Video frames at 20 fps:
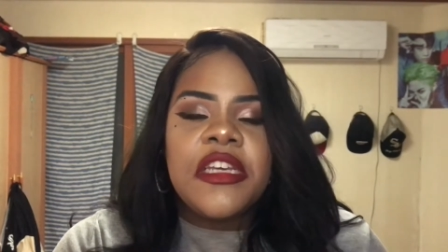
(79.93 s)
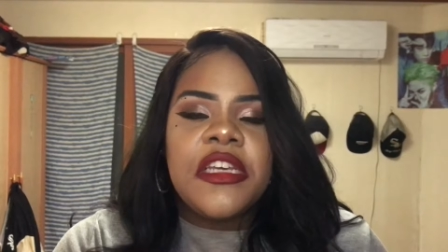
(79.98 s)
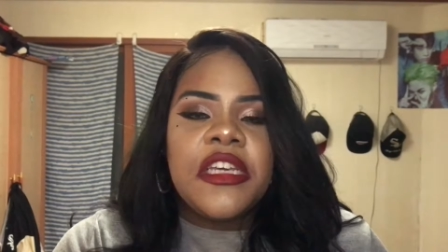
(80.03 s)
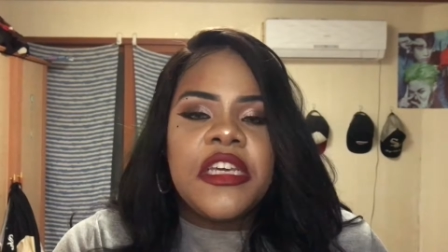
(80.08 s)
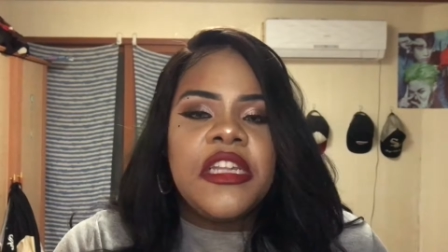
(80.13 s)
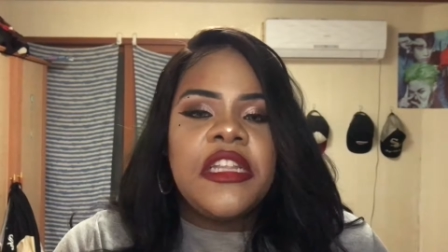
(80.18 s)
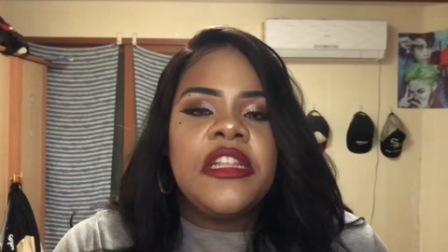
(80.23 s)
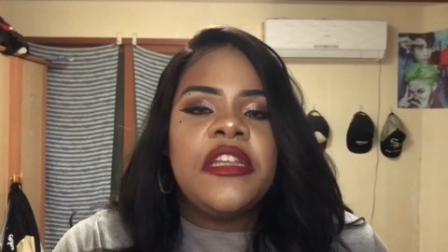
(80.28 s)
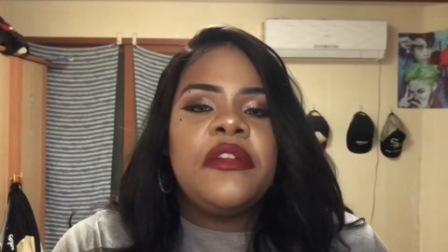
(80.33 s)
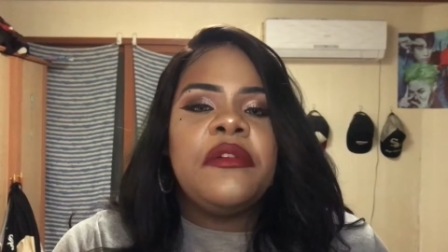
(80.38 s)

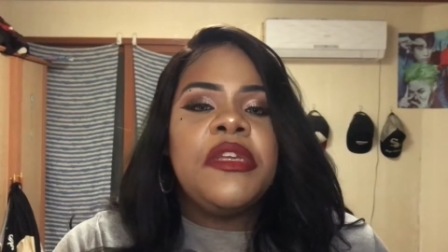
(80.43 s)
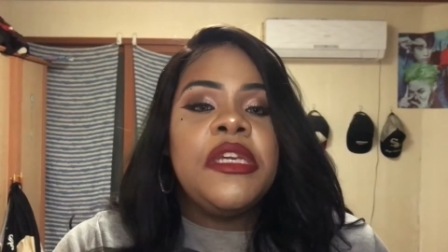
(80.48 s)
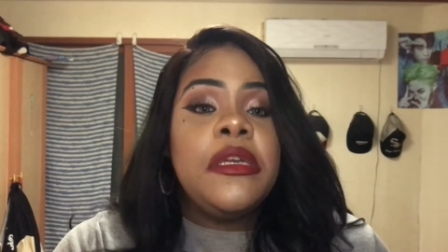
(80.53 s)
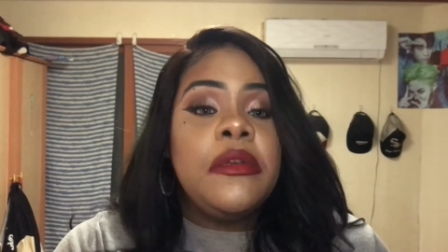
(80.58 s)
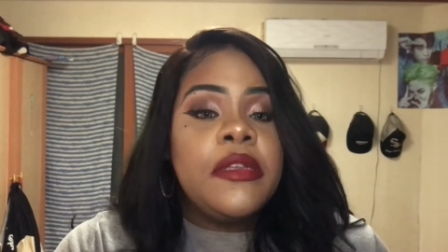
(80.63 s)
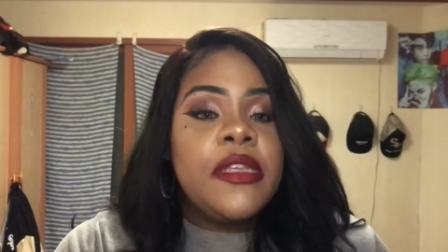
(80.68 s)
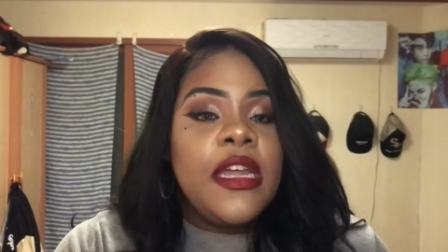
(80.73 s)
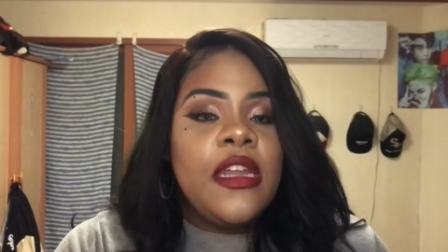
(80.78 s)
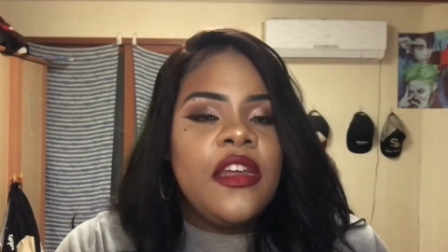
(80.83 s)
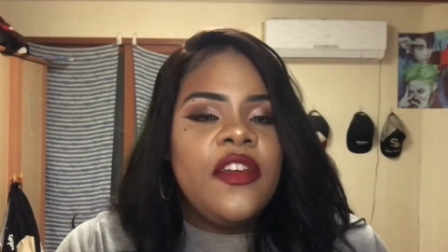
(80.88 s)
Get a little
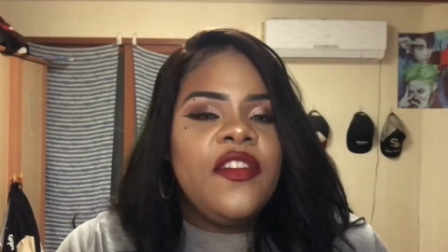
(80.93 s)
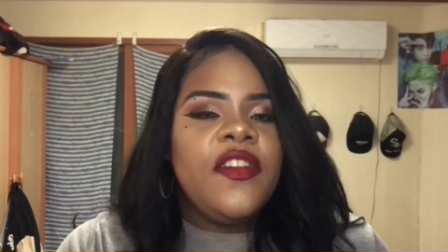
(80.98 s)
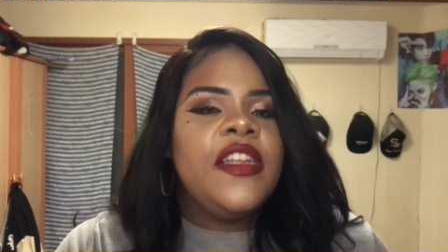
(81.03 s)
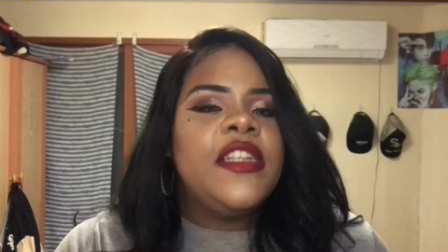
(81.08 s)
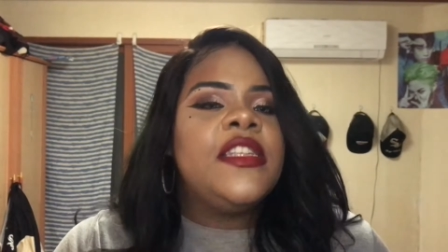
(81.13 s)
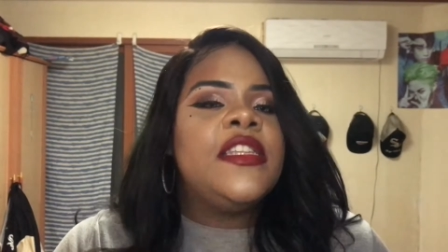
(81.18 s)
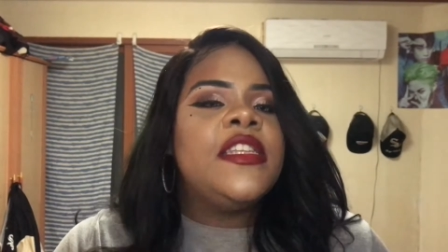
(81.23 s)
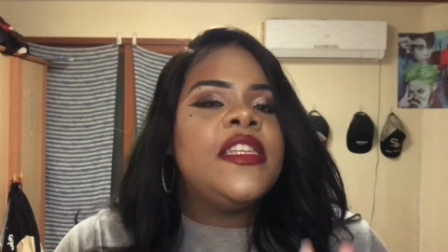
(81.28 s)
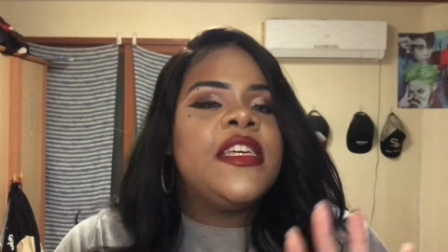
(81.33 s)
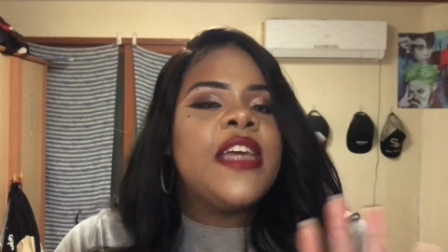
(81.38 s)
use out of
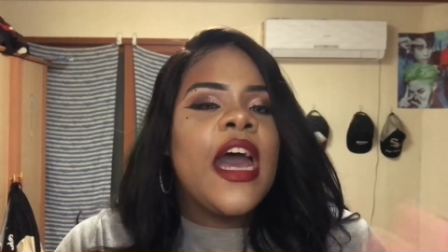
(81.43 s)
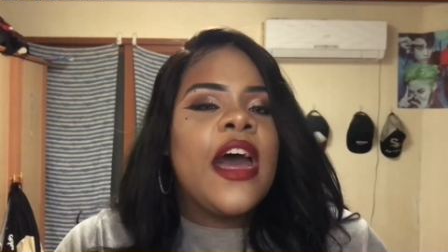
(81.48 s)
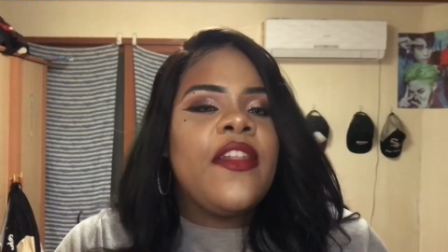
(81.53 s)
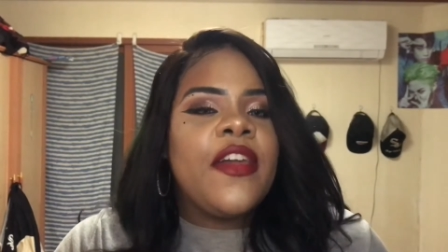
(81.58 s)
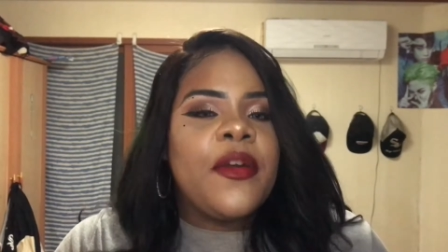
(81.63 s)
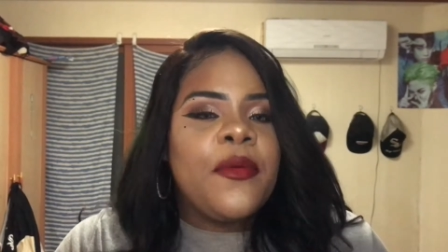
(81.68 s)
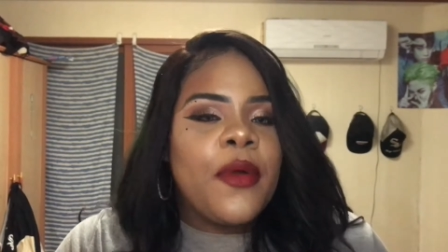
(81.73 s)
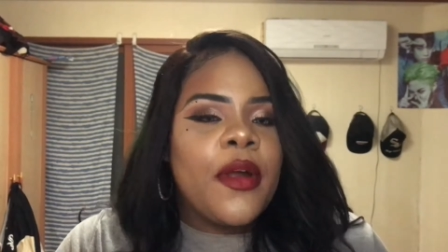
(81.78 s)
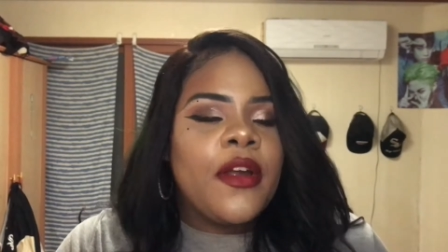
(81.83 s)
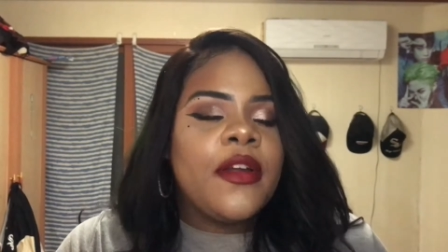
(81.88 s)
it, see how
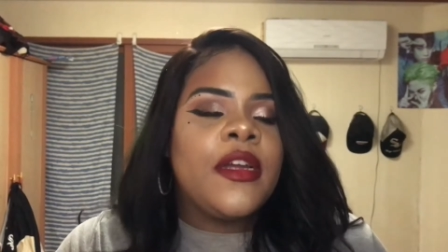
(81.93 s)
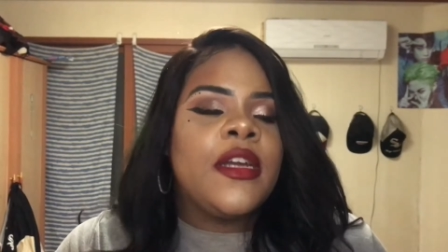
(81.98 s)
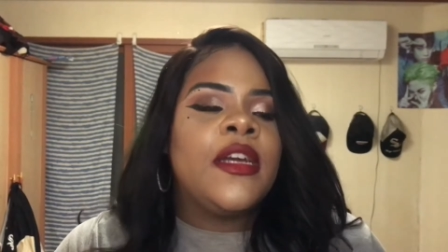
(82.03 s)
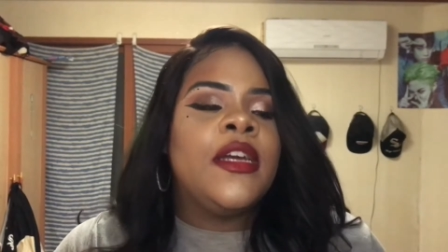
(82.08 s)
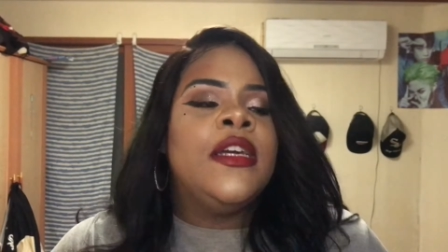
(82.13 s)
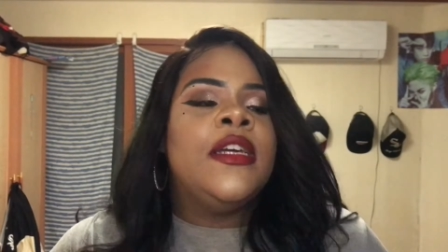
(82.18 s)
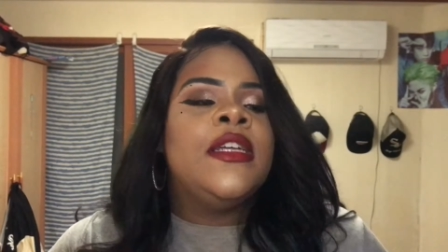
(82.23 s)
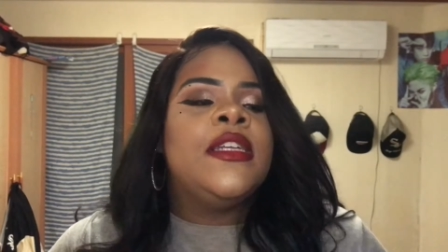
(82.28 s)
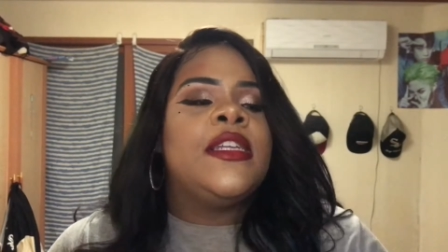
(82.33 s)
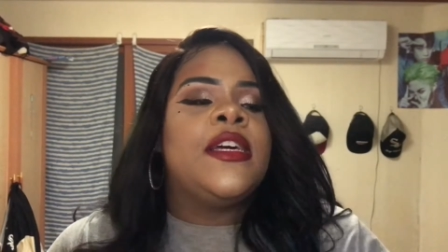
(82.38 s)
they work,
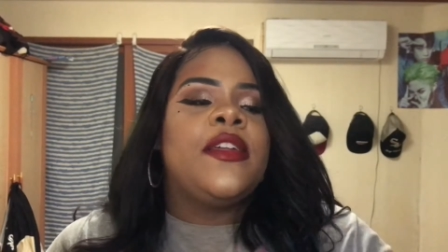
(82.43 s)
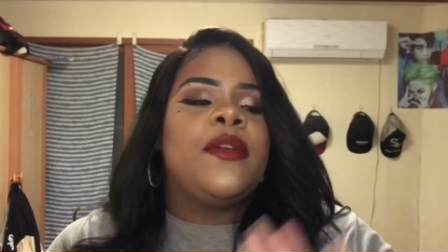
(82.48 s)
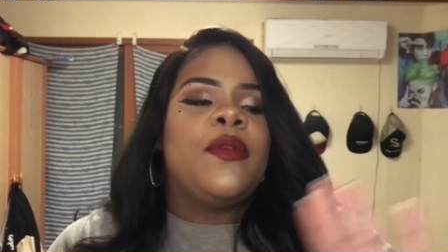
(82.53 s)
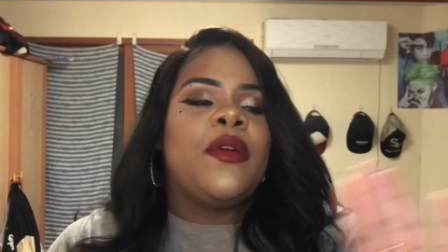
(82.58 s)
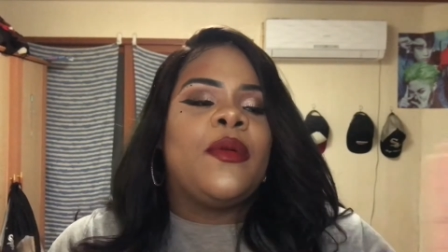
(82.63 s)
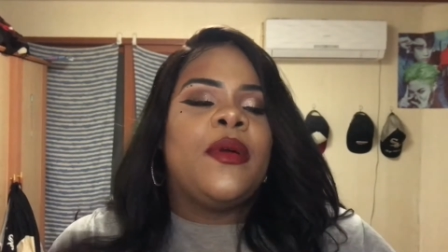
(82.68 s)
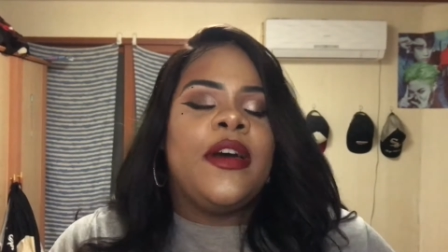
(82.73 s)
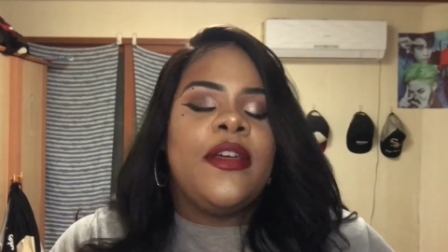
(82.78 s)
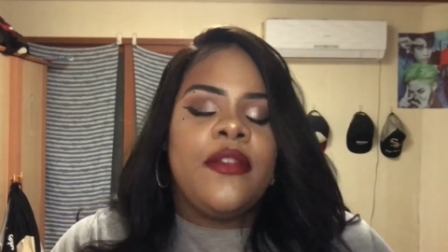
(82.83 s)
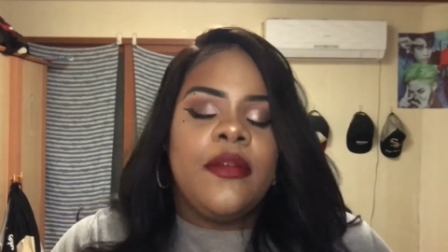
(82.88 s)
see how they
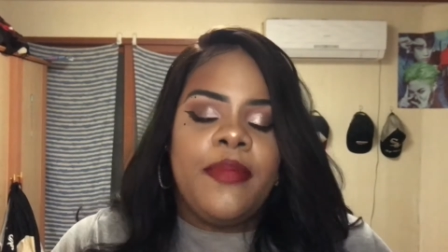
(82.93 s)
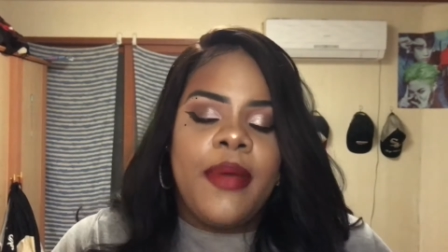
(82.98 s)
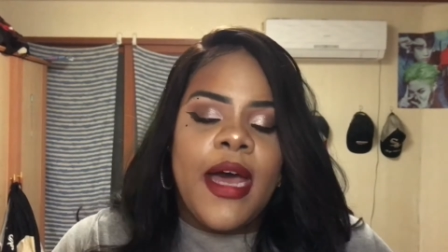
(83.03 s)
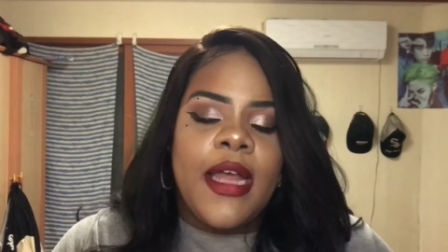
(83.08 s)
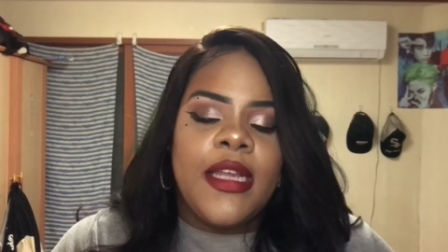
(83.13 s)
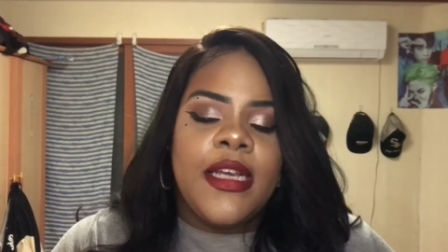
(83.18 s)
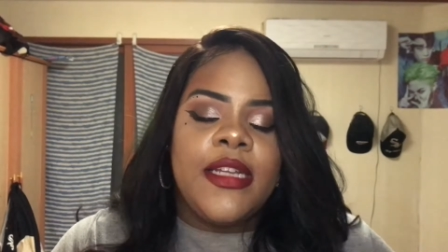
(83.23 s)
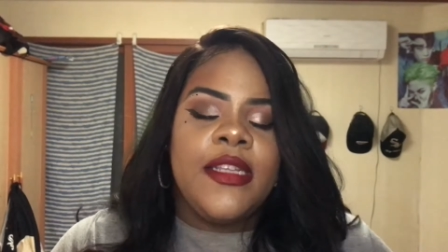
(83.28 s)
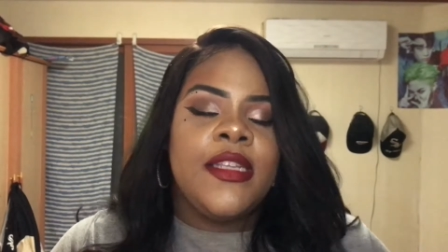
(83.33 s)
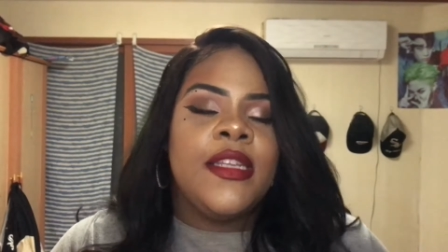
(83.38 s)
work with other
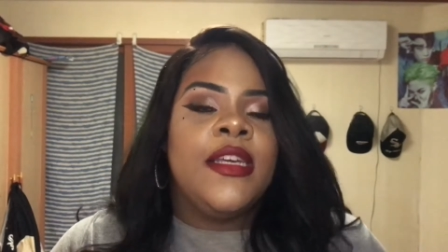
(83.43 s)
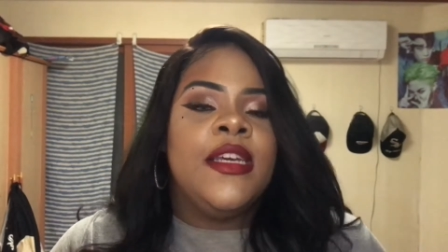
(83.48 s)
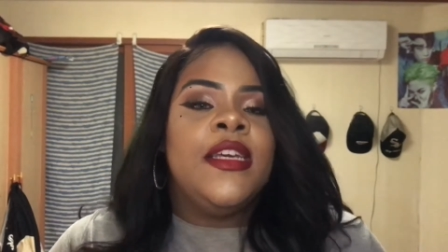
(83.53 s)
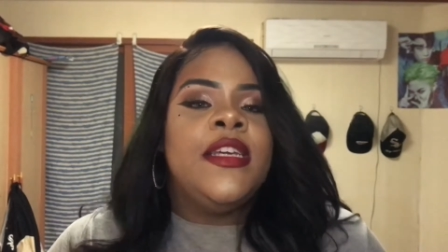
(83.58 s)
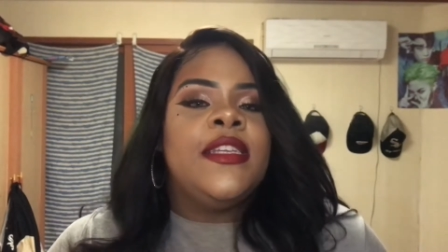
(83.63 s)
palettes,